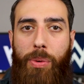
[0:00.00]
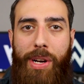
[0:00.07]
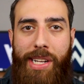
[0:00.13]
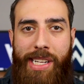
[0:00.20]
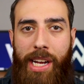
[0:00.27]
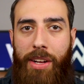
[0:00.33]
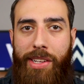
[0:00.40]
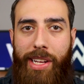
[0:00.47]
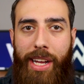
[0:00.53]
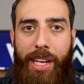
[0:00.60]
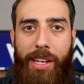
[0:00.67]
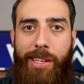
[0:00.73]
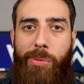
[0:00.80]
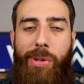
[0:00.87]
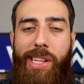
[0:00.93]
what it sounds
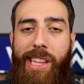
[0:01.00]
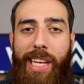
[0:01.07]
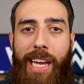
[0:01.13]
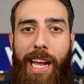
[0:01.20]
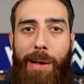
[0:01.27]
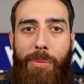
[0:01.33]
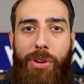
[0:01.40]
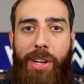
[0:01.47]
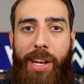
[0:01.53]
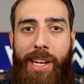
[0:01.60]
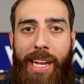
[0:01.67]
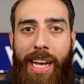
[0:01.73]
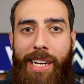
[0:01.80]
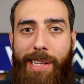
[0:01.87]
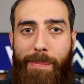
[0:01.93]
like. Is once the camera
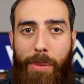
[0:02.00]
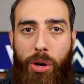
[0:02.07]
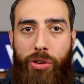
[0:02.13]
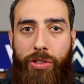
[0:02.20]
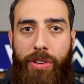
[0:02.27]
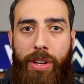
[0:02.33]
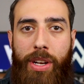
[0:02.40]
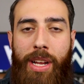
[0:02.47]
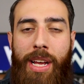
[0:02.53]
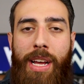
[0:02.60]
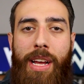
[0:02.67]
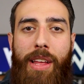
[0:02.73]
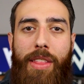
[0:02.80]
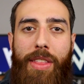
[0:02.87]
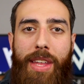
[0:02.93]
detects motion,
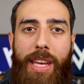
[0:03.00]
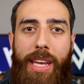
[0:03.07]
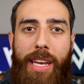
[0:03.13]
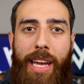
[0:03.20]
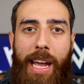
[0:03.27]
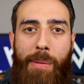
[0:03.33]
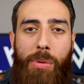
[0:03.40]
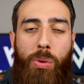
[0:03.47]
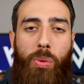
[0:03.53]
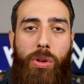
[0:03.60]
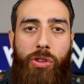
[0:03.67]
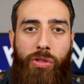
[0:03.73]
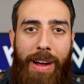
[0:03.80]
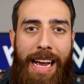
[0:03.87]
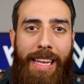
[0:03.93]
the camera will
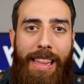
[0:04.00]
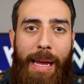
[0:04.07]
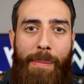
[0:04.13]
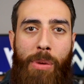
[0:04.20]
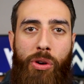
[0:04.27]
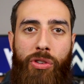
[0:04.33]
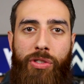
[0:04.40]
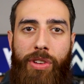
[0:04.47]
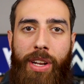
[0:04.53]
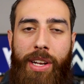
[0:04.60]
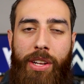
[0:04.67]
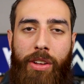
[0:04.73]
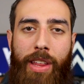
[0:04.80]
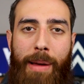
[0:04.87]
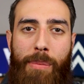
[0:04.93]
track that motion
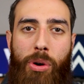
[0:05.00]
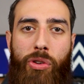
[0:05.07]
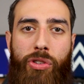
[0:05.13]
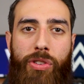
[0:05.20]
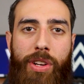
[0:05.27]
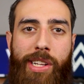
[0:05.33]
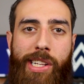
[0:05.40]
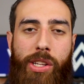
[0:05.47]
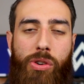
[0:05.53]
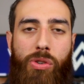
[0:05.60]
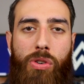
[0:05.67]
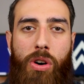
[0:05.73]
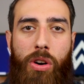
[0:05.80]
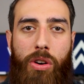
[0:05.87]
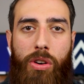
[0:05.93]
until that motion is no
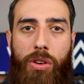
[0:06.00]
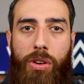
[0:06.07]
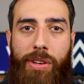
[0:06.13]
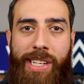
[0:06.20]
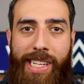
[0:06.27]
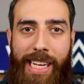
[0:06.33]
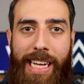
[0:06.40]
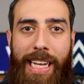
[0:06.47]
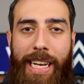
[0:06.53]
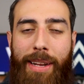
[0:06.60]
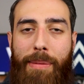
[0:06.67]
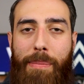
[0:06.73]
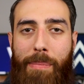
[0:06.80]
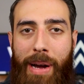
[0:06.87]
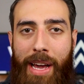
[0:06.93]
longer seen
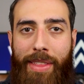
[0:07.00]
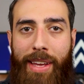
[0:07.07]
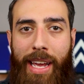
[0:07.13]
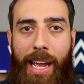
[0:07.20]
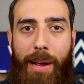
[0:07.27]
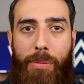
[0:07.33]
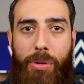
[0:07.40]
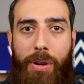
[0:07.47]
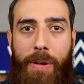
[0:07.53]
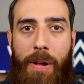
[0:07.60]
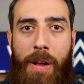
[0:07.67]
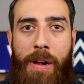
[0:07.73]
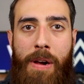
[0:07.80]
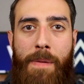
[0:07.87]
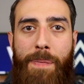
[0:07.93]
by the camera.
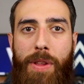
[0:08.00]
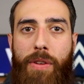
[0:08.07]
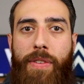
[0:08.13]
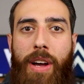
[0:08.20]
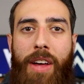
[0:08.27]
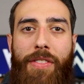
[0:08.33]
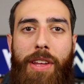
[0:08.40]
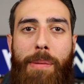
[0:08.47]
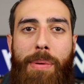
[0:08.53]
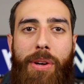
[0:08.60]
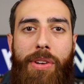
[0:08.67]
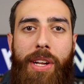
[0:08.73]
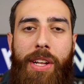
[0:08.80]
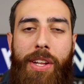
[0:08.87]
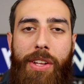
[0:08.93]
You've got the
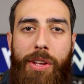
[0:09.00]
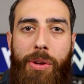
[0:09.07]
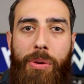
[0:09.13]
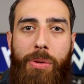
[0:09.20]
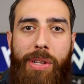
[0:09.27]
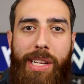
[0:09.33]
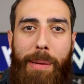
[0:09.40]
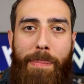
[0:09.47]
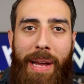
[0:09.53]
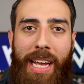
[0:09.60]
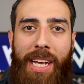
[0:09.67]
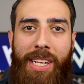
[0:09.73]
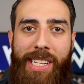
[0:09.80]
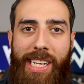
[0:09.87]
ability to use pan